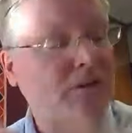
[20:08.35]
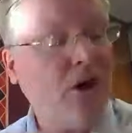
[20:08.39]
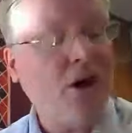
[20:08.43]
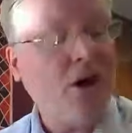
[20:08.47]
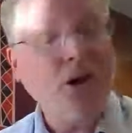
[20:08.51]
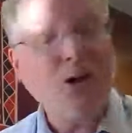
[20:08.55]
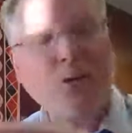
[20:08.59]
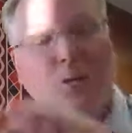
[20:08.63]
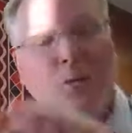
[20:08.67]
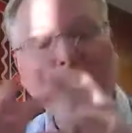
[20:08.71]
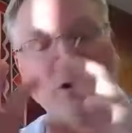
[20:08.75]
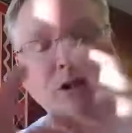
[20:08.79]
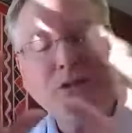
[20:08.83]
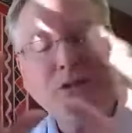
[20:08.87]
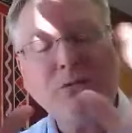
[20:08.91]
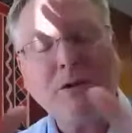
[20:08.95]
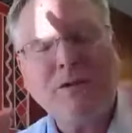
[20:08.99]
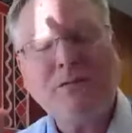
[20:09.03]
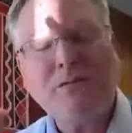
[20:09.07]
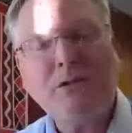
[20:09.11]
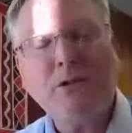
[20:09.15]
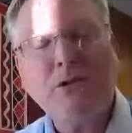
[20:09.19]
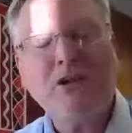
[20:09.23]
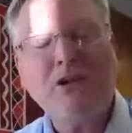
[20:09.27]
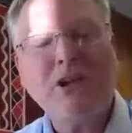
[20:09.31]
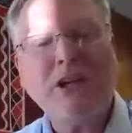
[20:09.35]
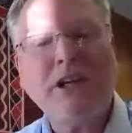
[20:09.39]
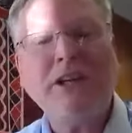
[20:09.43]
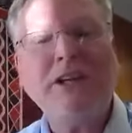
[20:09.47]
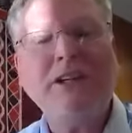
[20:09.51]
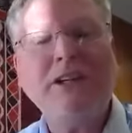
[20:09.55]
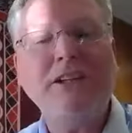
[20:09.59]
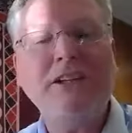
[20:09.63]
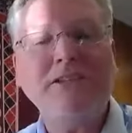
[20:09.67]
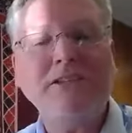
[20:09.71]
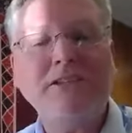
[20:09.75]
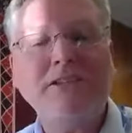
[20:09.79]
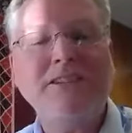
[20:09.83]
all the world's
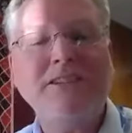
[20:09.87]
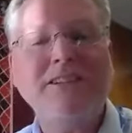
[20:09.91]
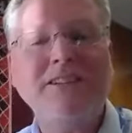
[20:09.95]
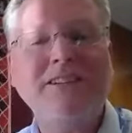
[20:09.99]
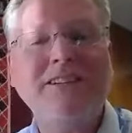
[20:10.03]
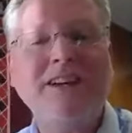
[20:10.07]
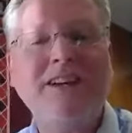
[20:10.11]
refugees,